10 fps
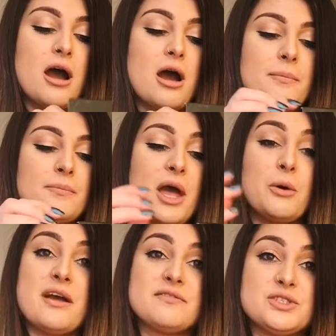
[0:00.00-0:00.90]
um,
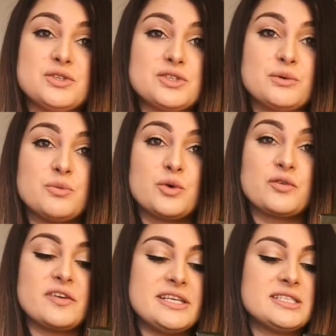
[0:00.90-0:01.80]
I'll have to do some
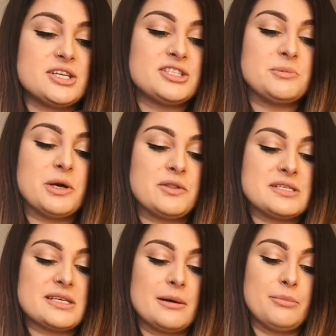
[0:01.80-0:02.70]
more research about
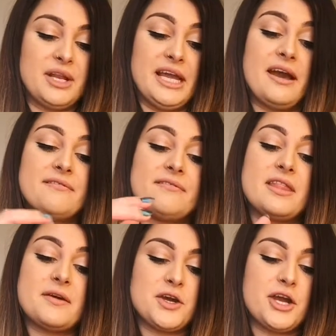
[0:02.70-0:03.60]
this company I've
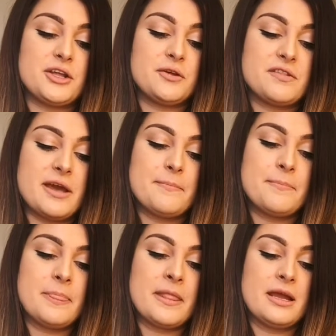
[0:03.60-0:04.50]
never heard of them